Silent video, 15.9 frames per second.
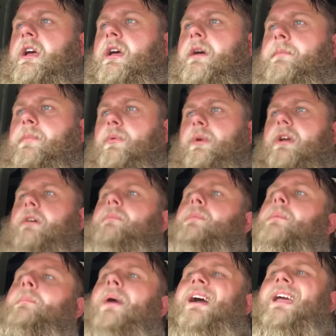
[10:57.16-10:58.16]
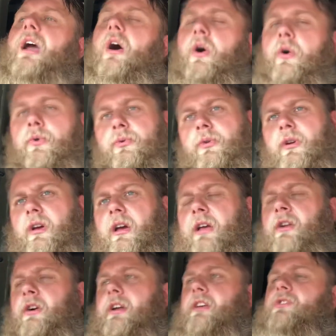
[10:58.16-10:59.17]
But when I'm on my own
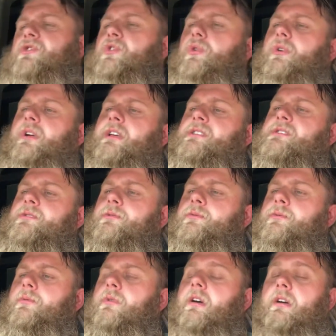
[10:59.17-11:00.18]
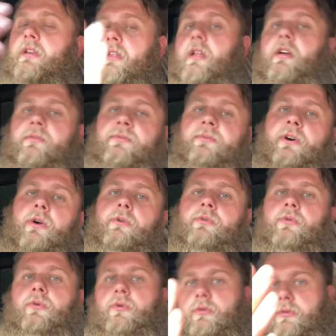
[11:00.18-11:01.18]
and I can talk into a phone
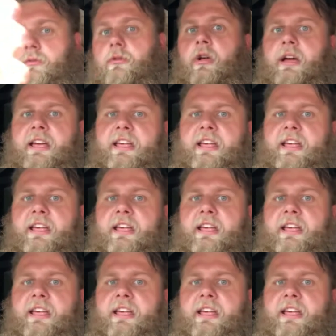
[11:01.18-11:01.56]
or like a